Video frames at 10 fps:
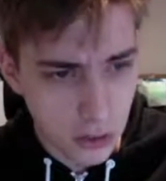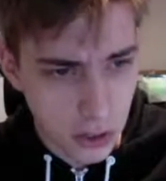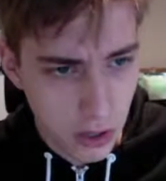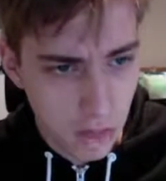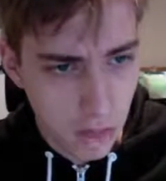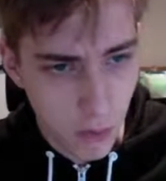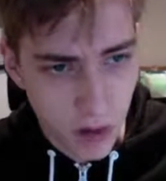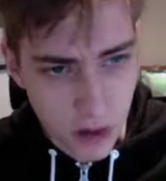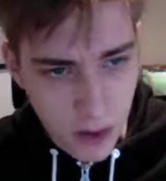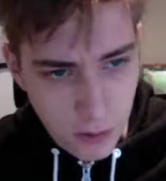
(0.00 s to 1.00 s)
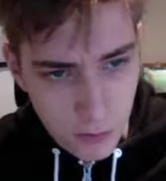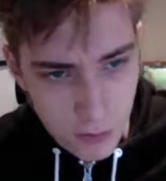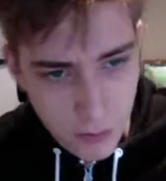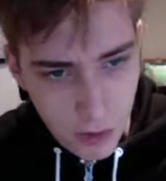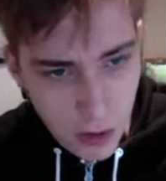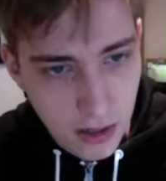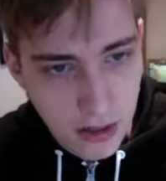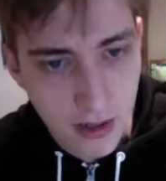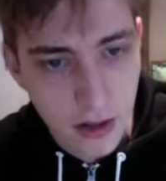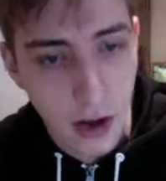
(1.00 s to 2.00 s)
shirt for away games with different colours
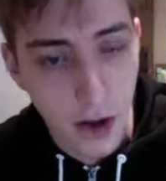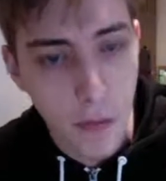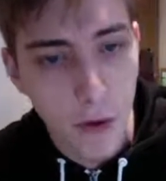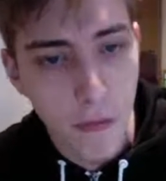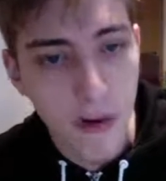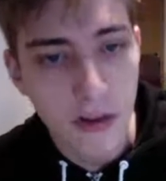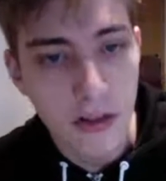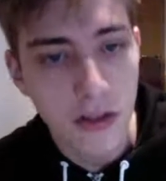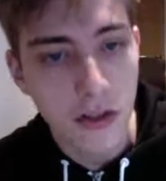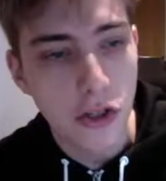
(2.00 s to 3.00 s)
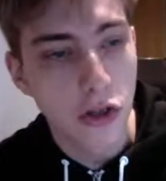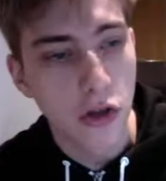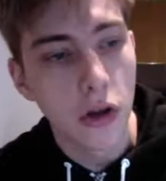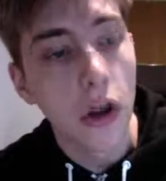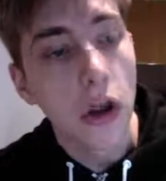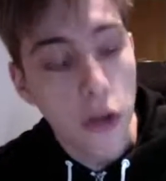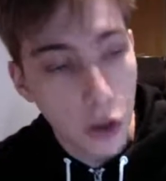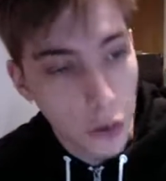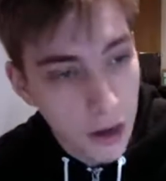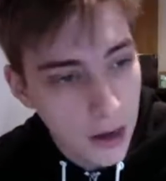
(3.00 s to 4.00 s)
than the home offering to ensure no
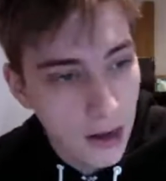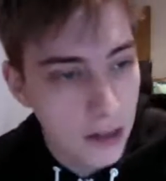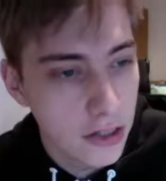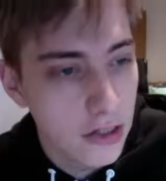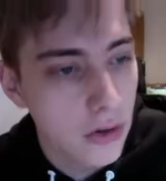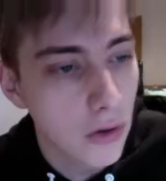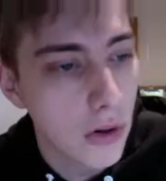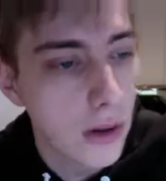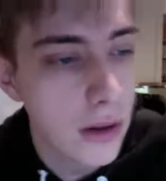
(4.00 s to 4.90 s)
kit clashes saw